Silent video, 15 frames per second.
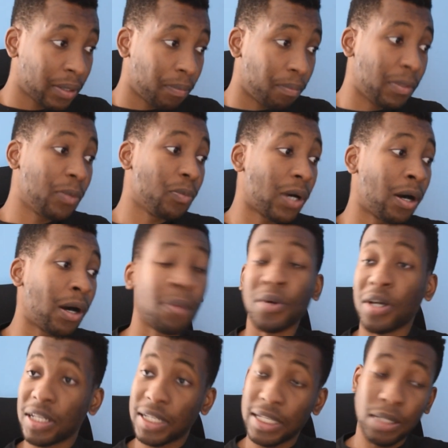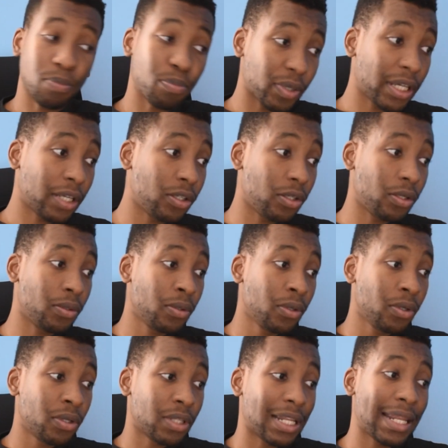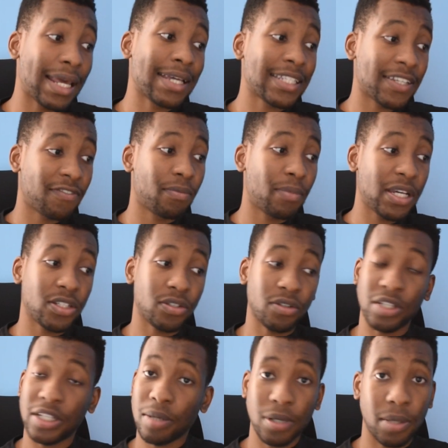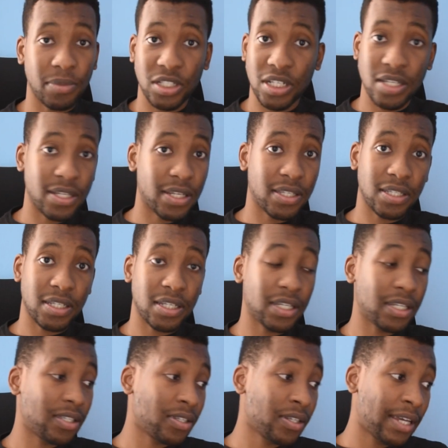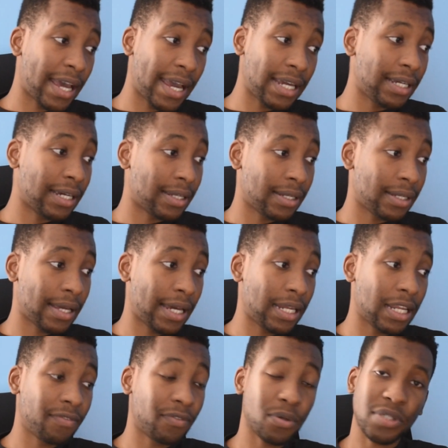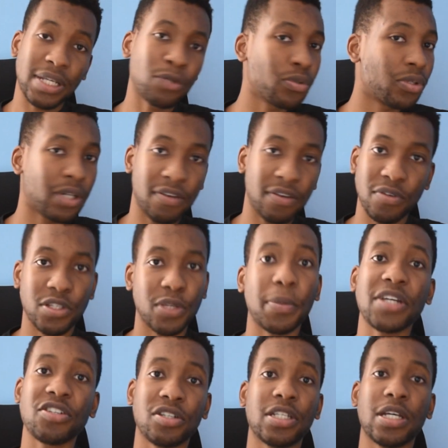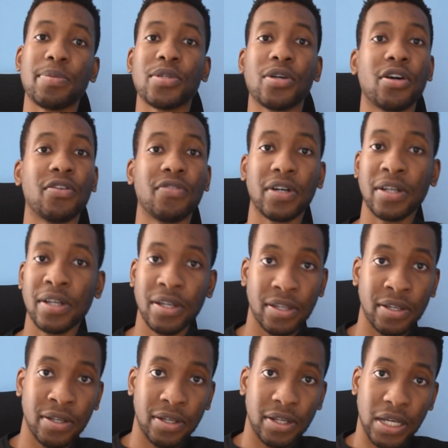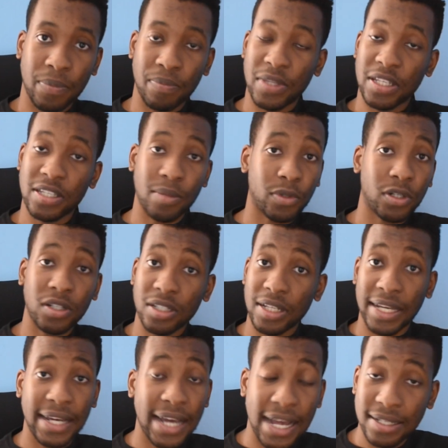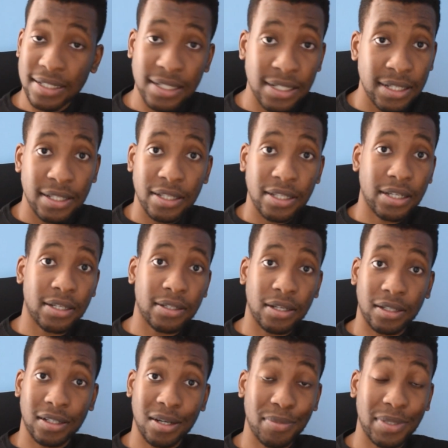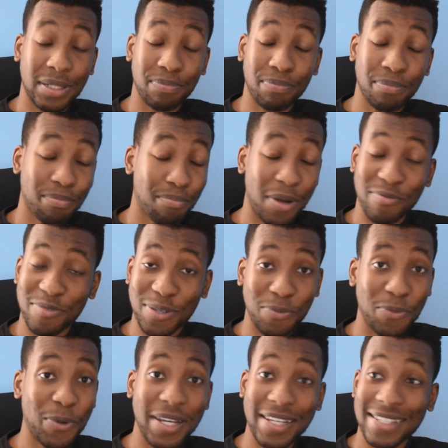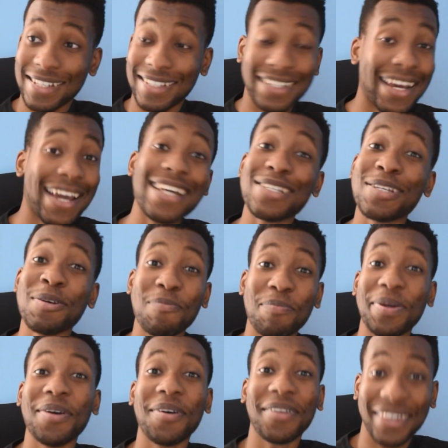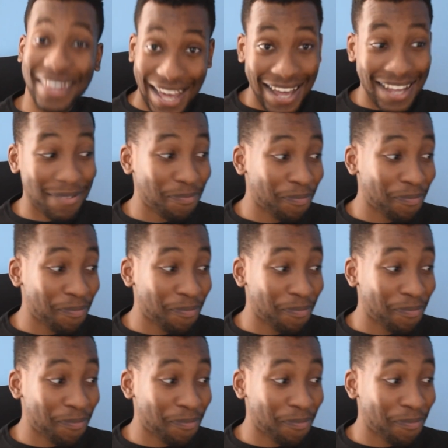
Meanwhile, I'm going to keep bringing you the latest information on the upcoming GCSEs, A levels, and also giving you some extra tips over the summer holiday and the coming months and weeks and years beyond that.